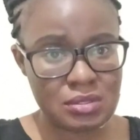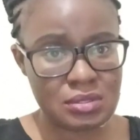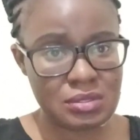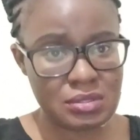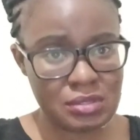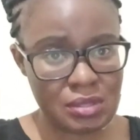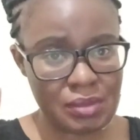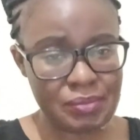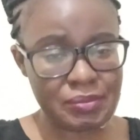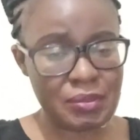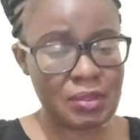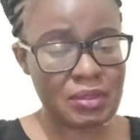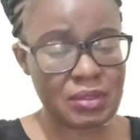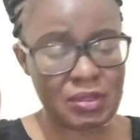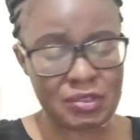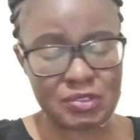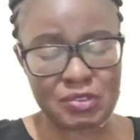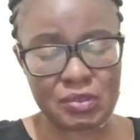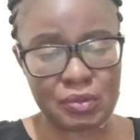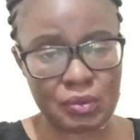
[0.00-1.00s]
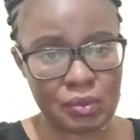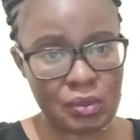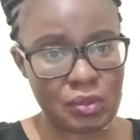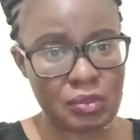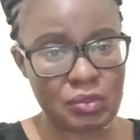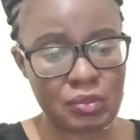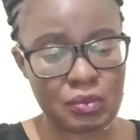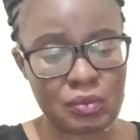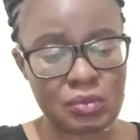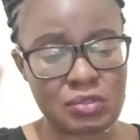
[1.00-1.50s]
something that you're
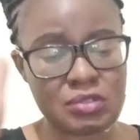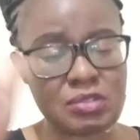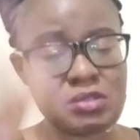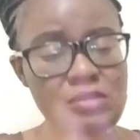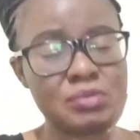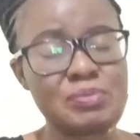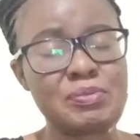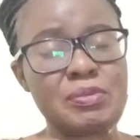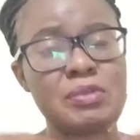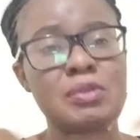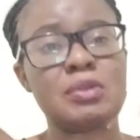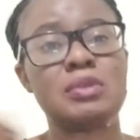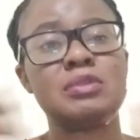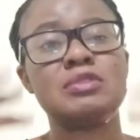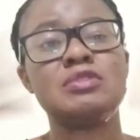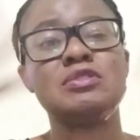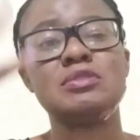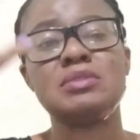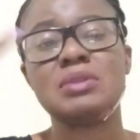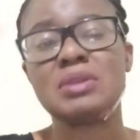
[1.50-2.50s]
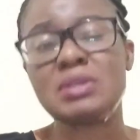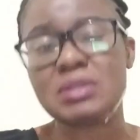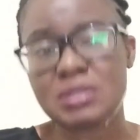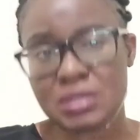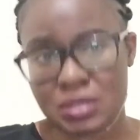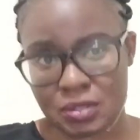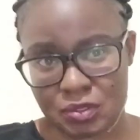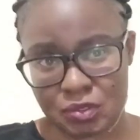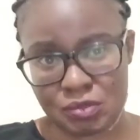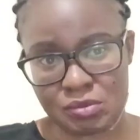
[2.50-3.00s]
going through just beyond you
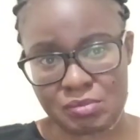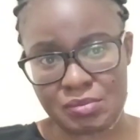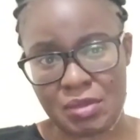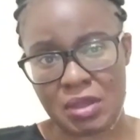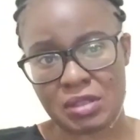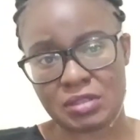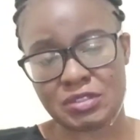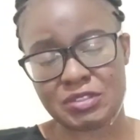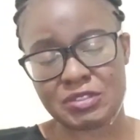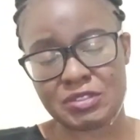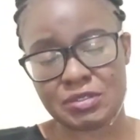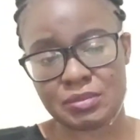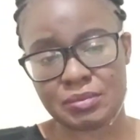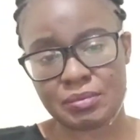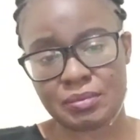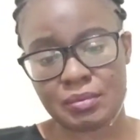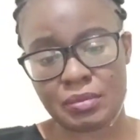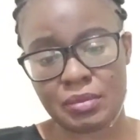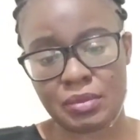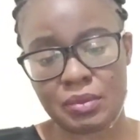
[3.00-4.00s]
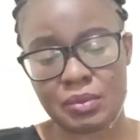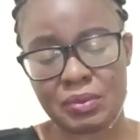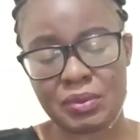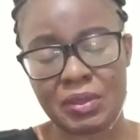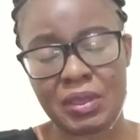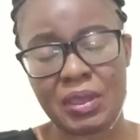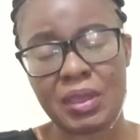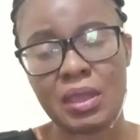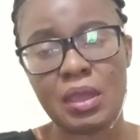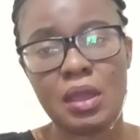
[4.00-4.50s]
eating too much.
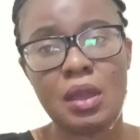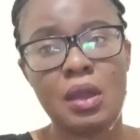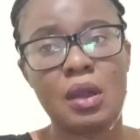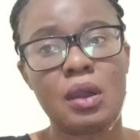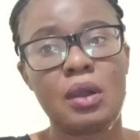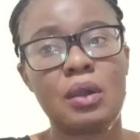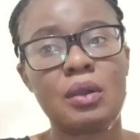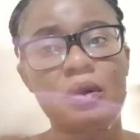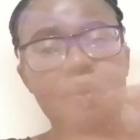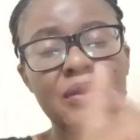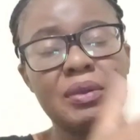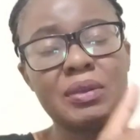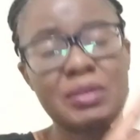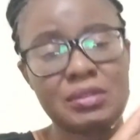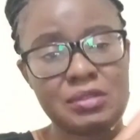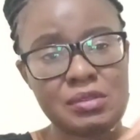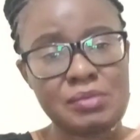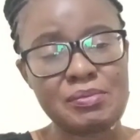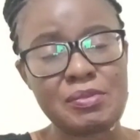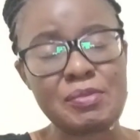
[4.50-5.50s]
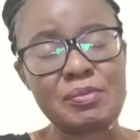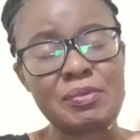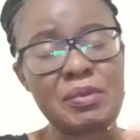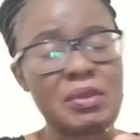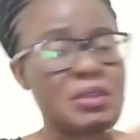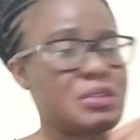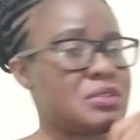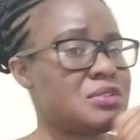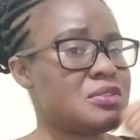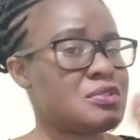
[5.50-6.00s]
Okay. Or some people
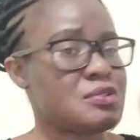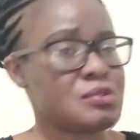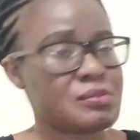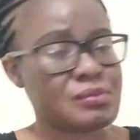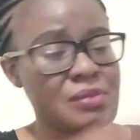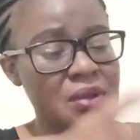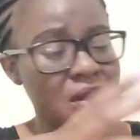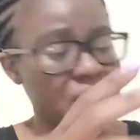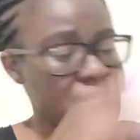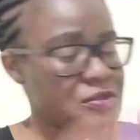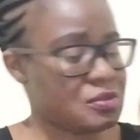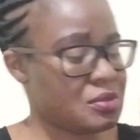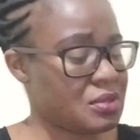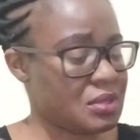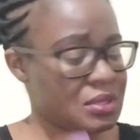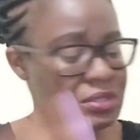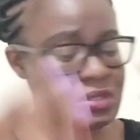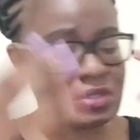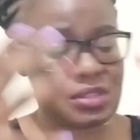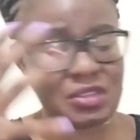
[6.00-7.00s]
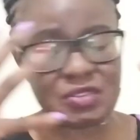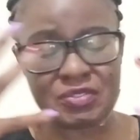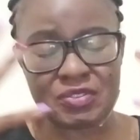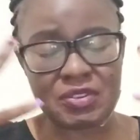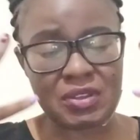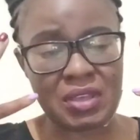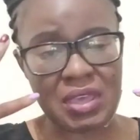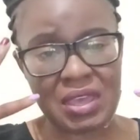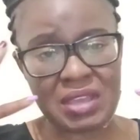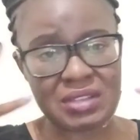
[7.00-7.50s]
eat too much so that they
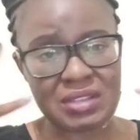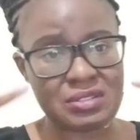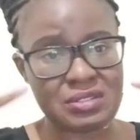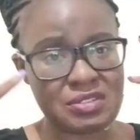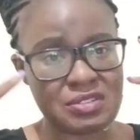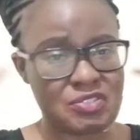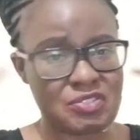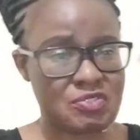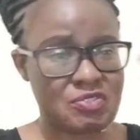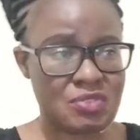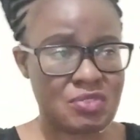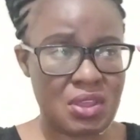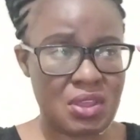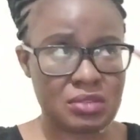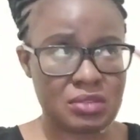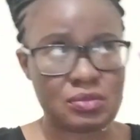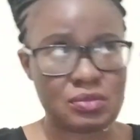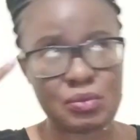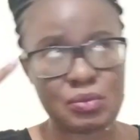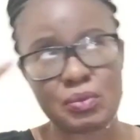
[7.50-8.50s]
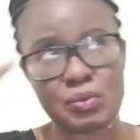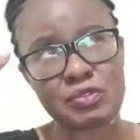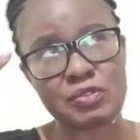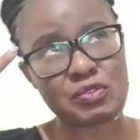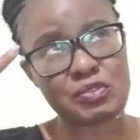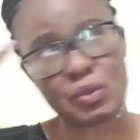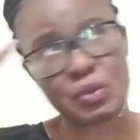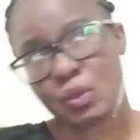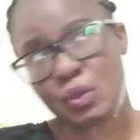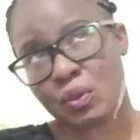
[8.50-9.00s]
forget stress or
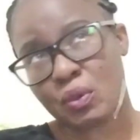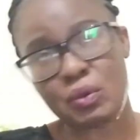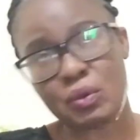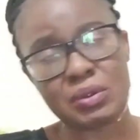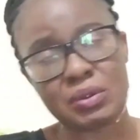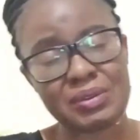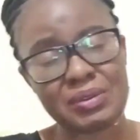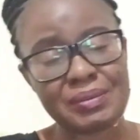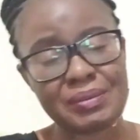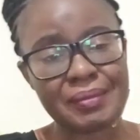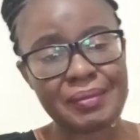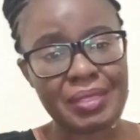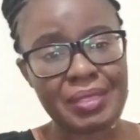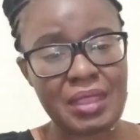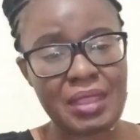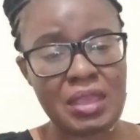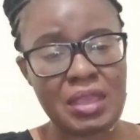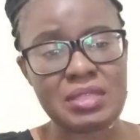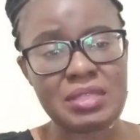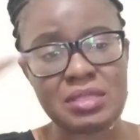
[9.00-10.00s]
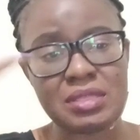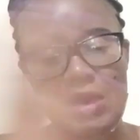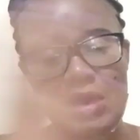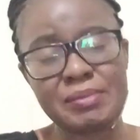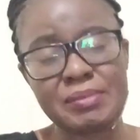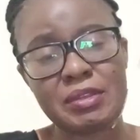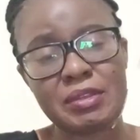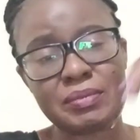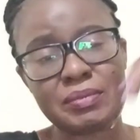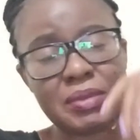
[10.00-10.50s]
what's going on in
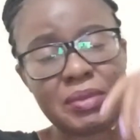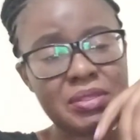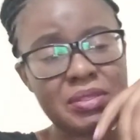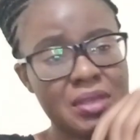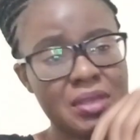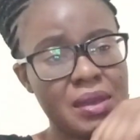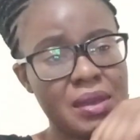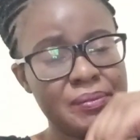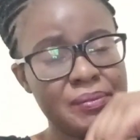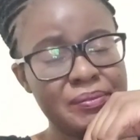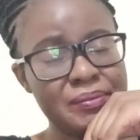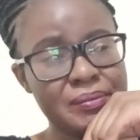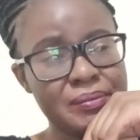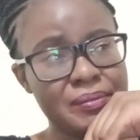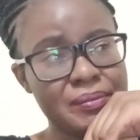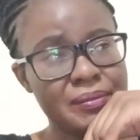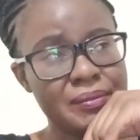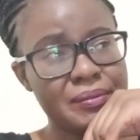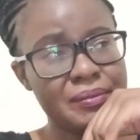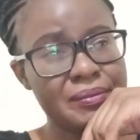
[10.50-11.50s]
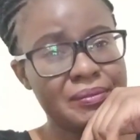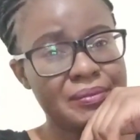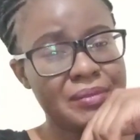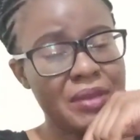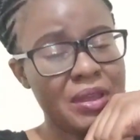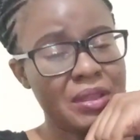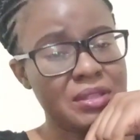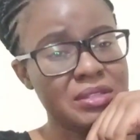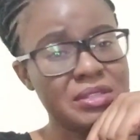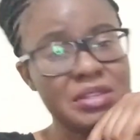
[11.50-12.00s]
them and with them.
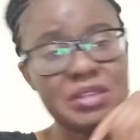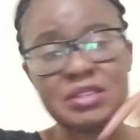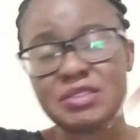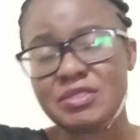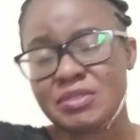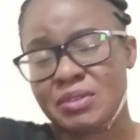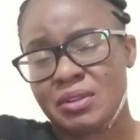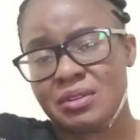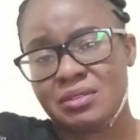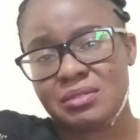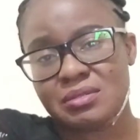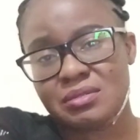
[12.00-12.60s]
But it's not,